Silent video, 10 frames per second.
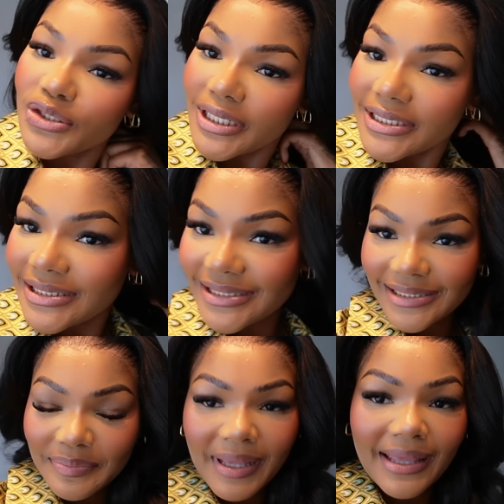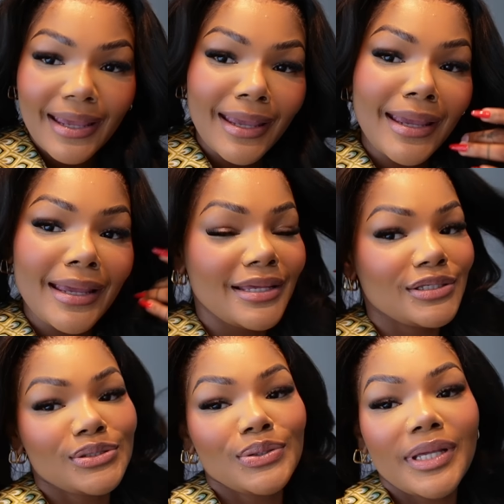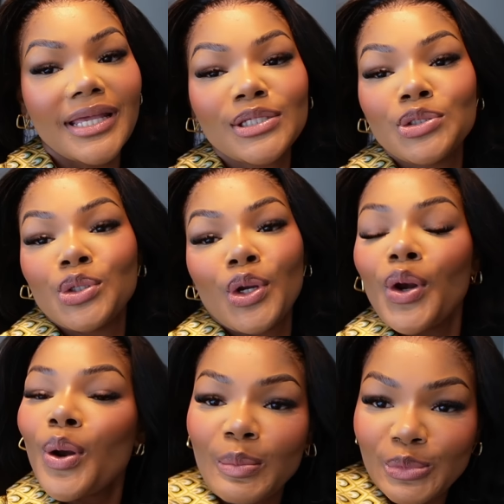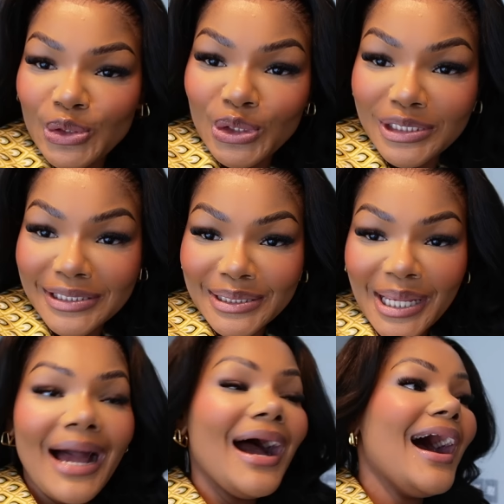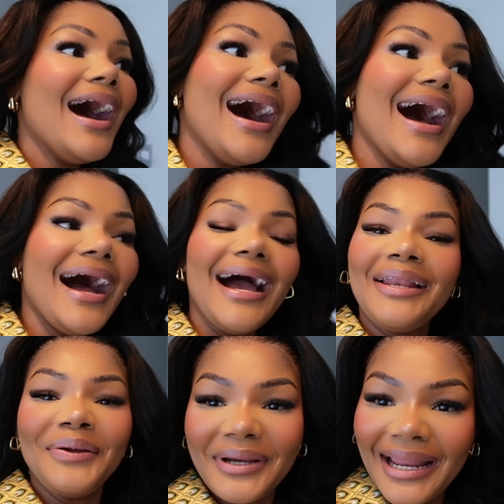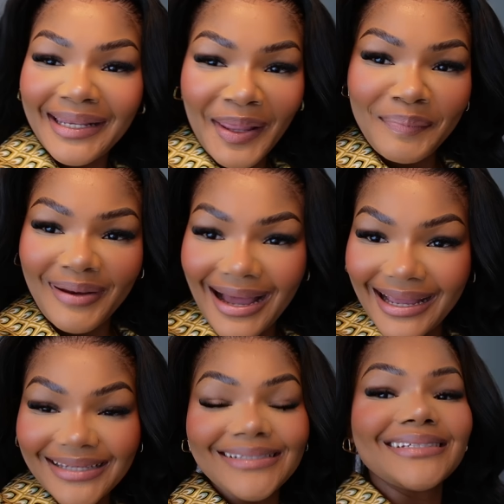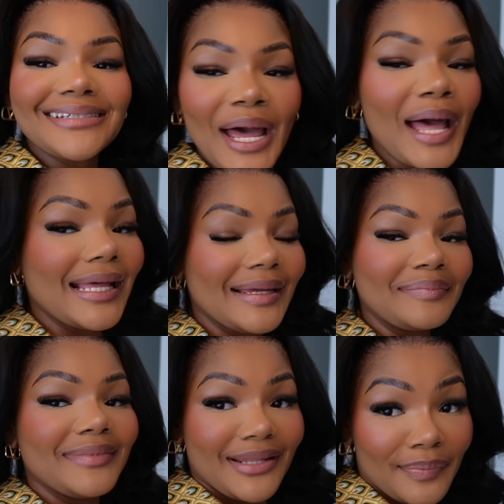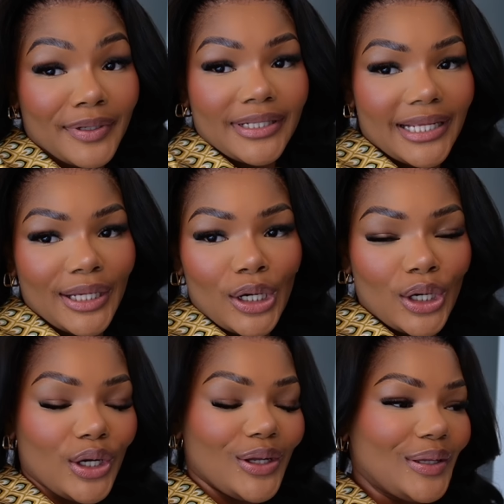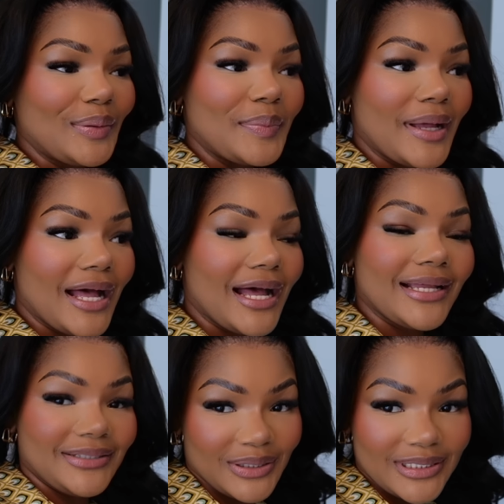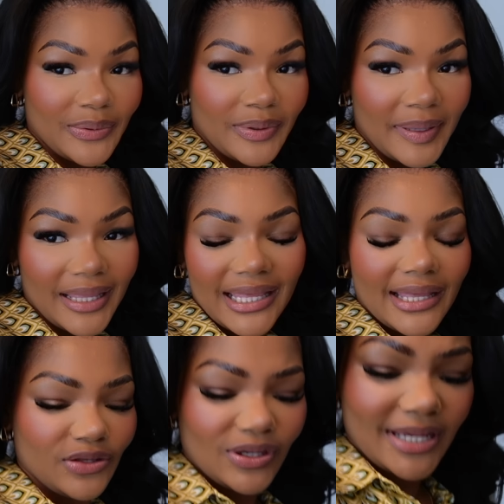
dressed. My hair is looking scrumptious. I look like the blight. I am the birthday girl, but all done with my hair. You